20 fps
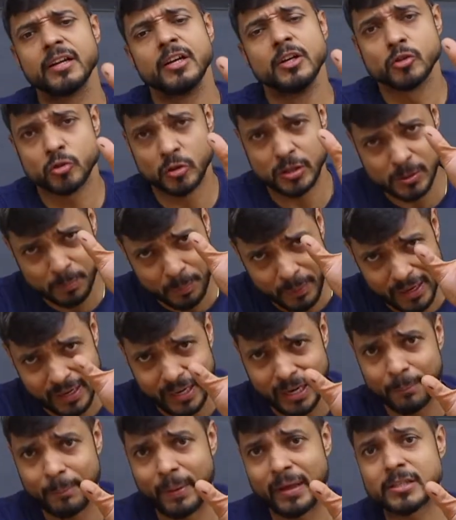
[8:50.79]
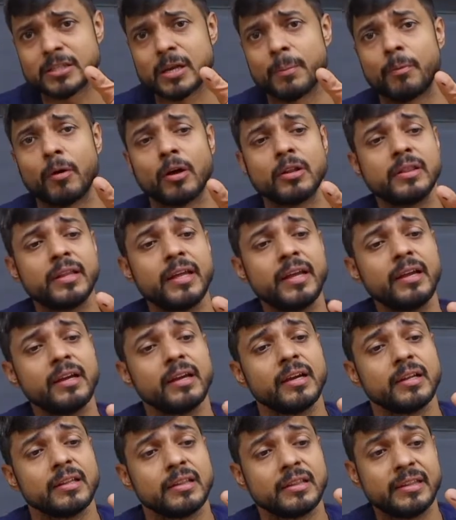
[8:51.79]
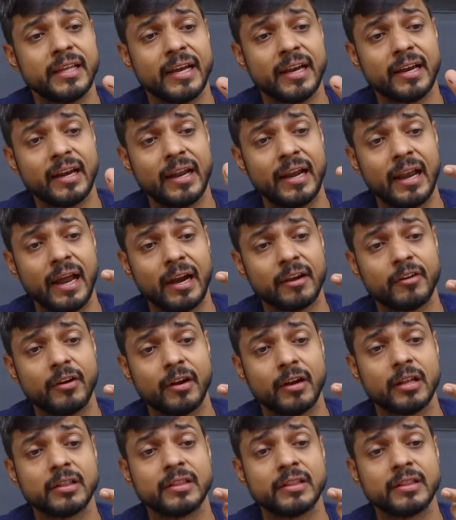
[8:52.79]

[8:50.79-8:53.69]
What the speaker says: So speed depends upon their electrical,